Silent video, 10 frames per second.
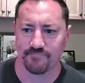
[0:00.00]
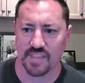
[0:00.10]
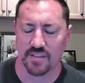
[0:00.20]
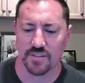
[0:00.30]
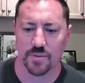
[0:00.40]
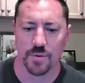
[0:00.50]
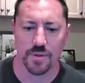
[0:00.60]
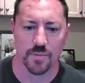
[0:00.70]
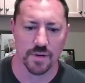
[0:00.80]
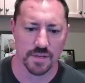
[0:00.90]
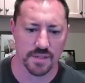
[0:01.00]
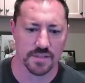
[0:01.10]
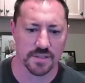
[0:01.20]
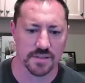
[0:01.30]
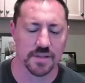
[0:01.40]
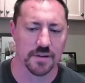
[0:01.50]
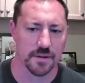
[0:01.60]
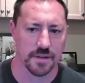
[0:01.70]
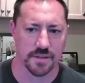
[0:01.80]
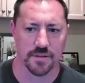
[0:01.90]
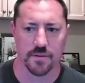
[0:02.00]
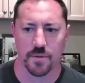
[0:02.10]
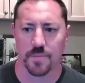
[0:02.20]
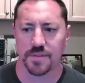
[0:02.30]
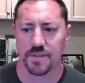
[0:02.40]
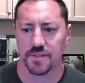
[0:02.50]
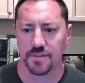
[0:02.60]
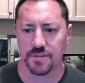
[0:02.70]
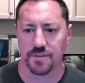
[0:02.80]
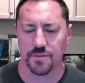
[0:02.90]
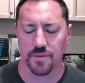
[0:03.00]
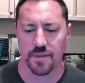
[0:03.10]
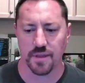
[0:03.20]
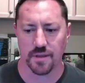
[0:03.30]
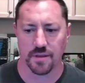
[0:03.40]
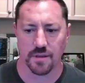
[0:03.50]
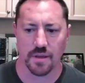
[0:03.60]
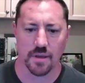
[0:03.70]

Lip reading: So what you want to just consider is, what positions do you think